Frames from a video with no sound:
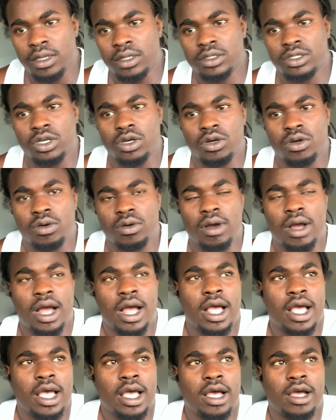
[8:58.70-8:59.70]
So
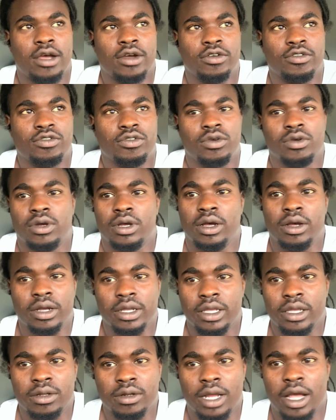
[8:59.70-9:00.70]
I have,
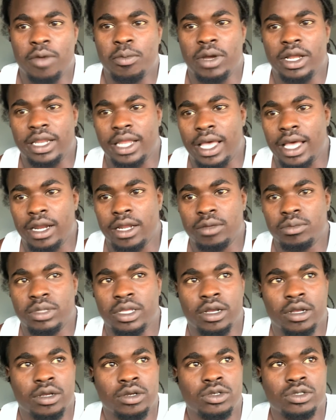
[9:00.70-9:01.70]
again, I have my dad up
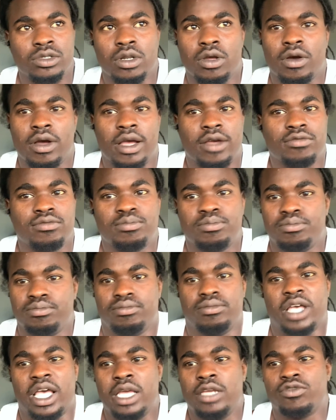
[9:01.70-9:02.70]
there. You know, I've
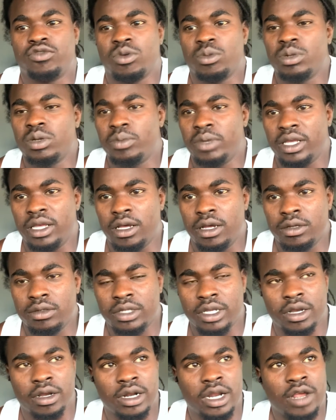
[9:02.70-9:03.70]
paid for him to be out
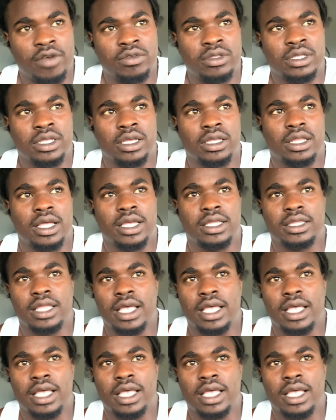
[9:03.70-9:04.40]
there and everything like